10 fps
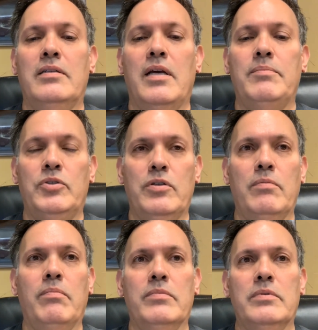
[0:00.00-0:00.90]
I'm sure
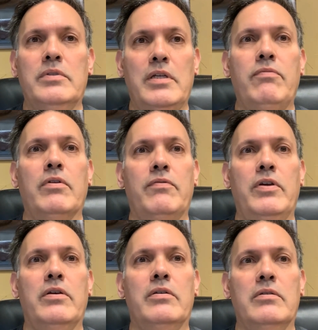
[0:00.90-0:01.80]
several of
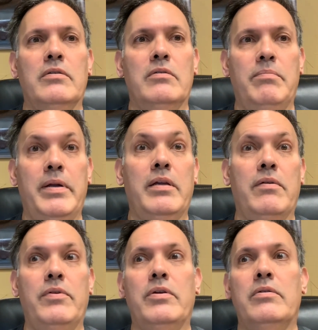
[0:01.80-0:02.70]
you or many of
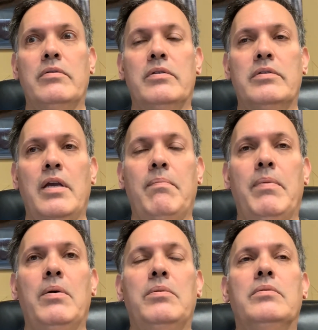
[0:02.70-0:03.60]
you are in the same
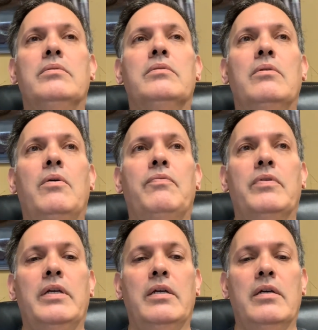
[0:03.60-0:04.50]
boat. So
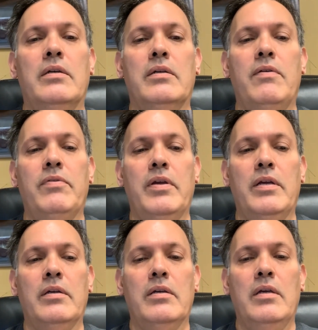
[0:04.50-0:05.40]
hopefully everything